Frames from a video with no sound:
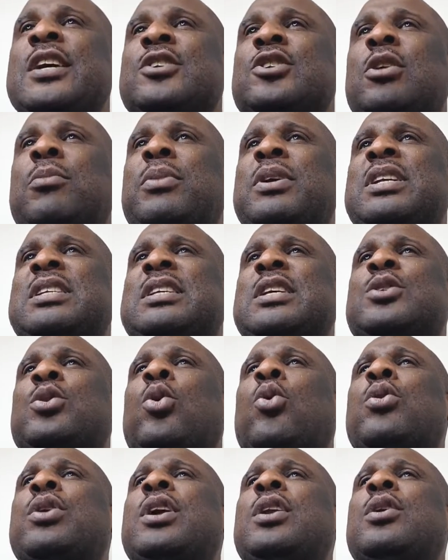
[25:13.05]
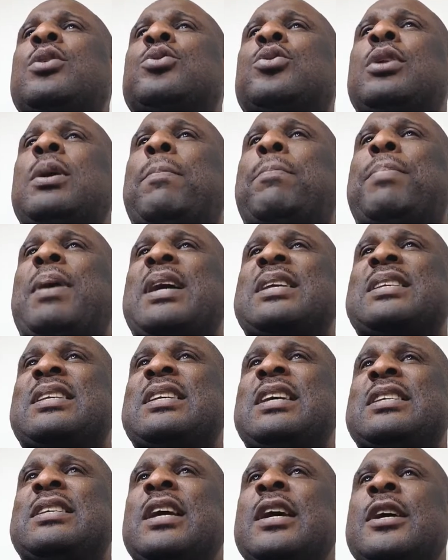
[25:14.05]
Somebody says, holding on to the past.
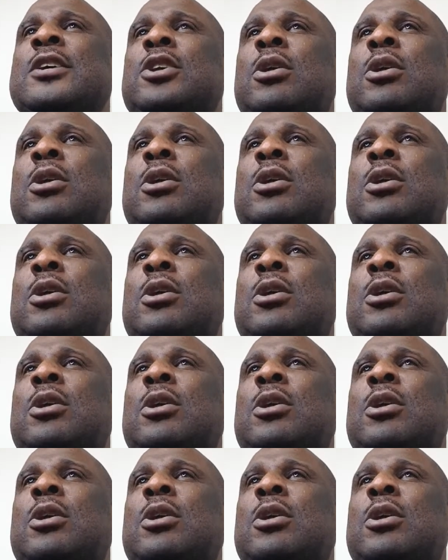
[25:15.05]
Yes.